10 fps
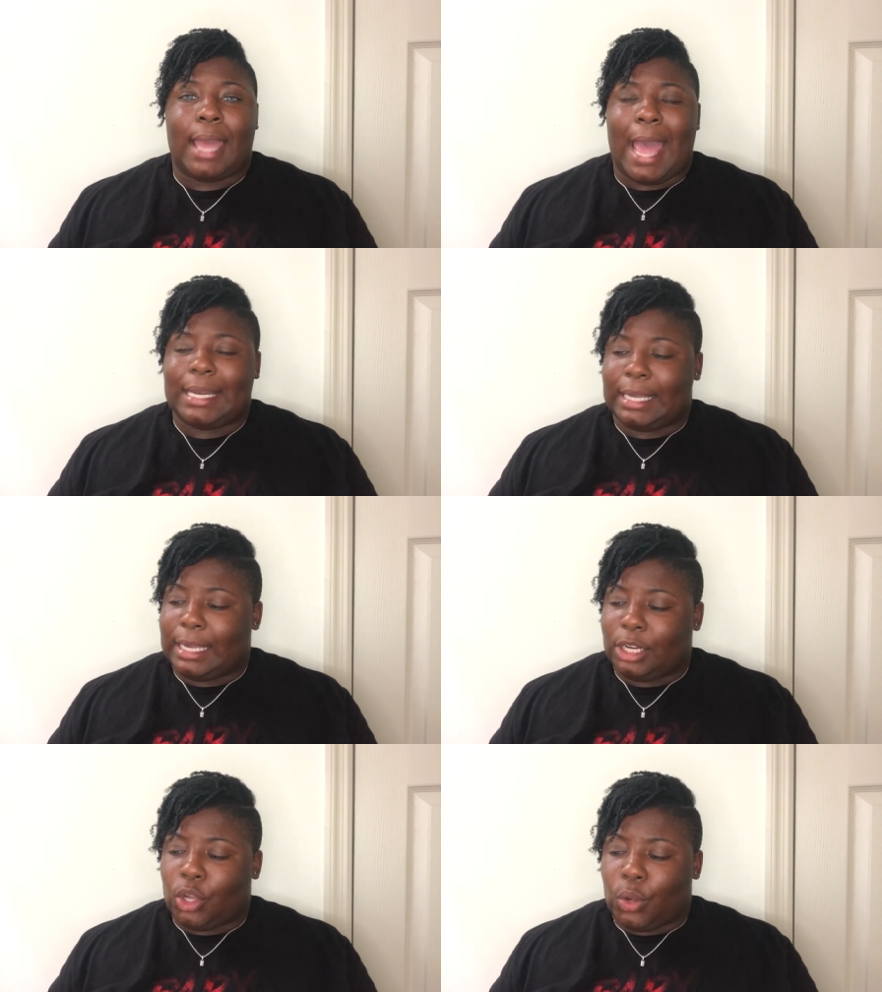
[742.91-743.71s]
I
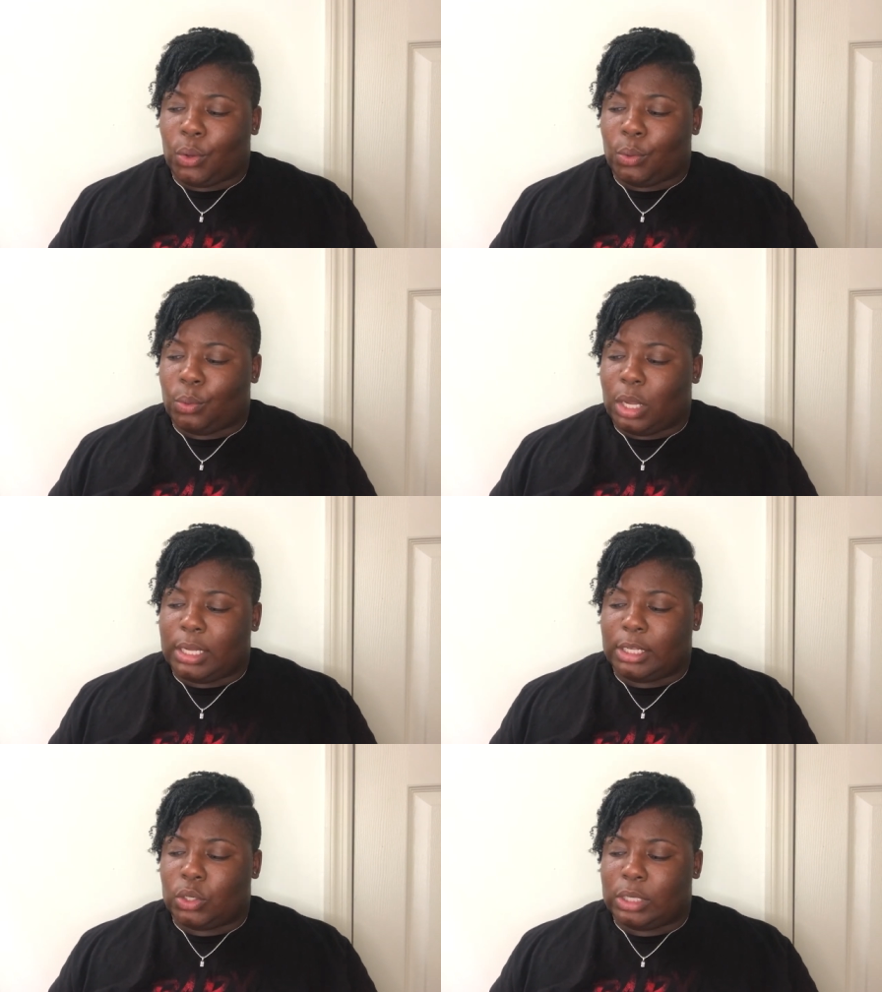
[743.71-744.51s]
did go a
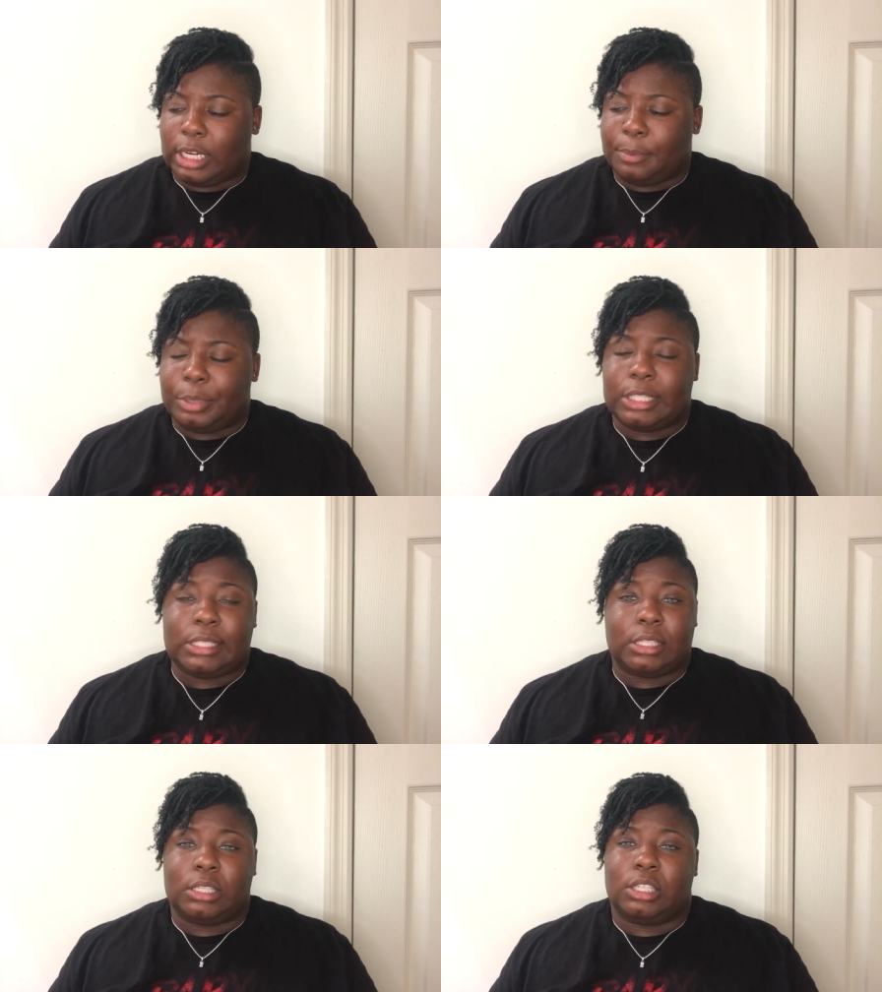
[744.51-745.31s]
little deep
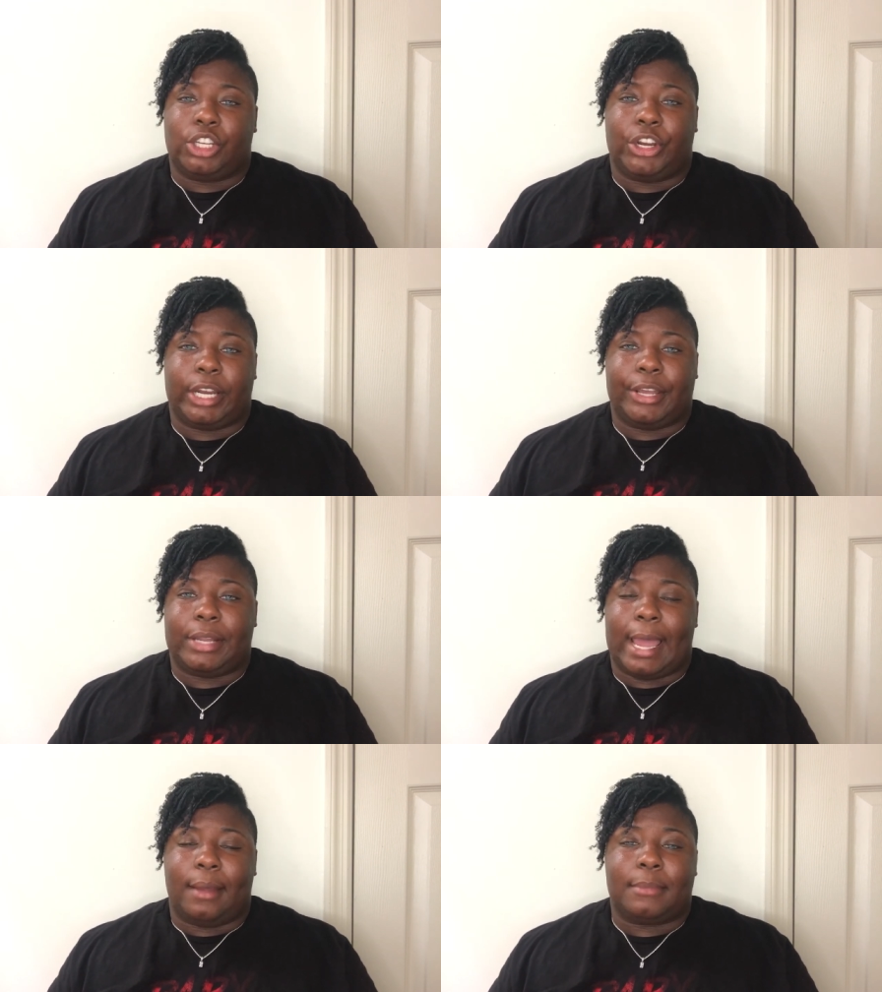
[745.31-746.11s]
into your nail.
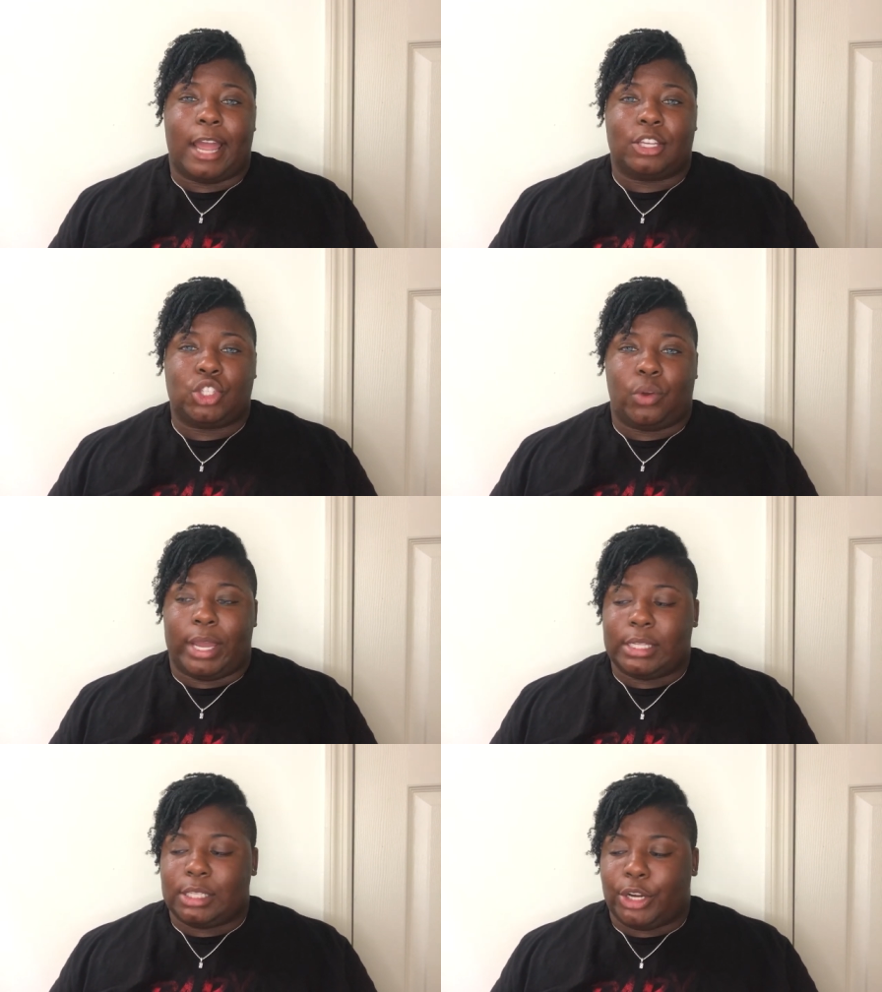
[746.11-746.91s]
Like I'm not
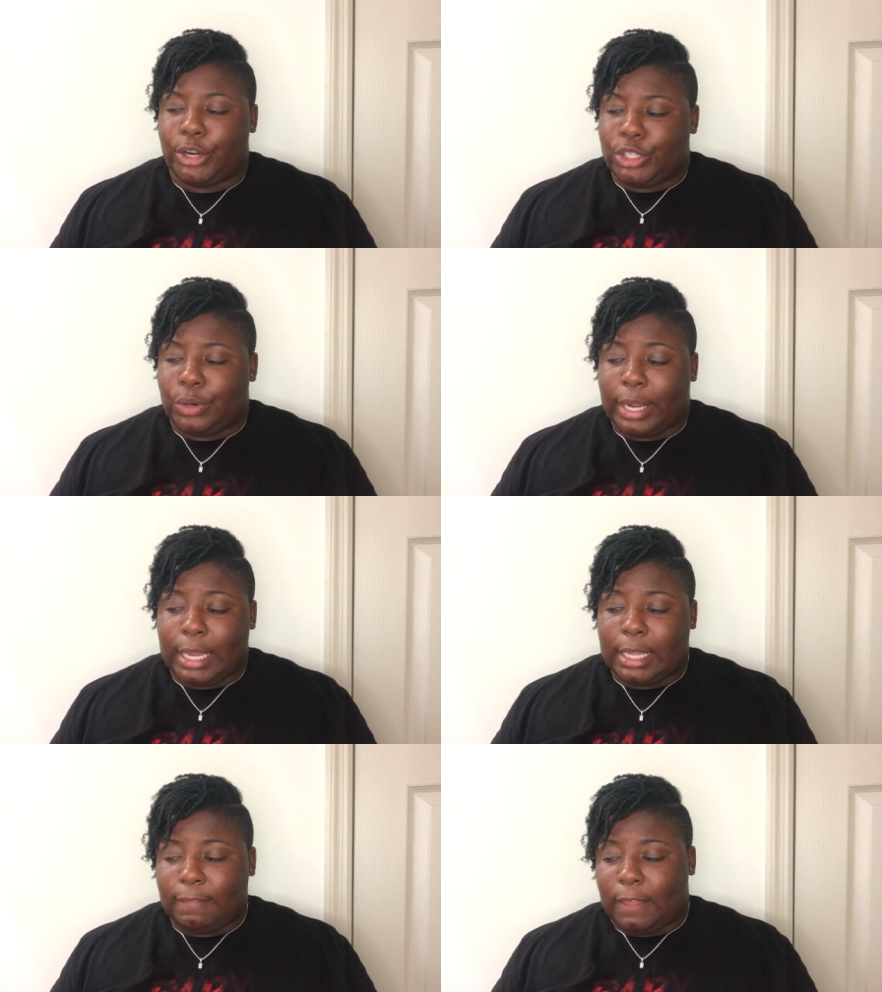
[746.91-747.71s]
trying to hurt you or
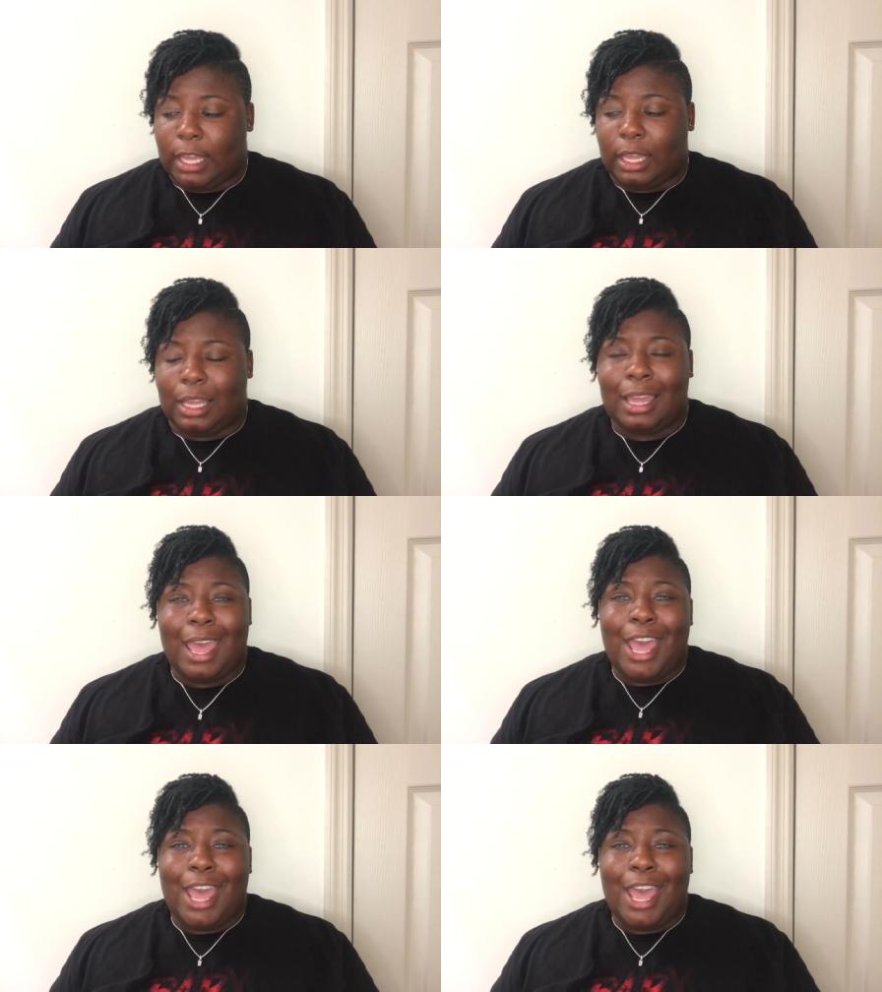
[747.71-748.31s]
anything.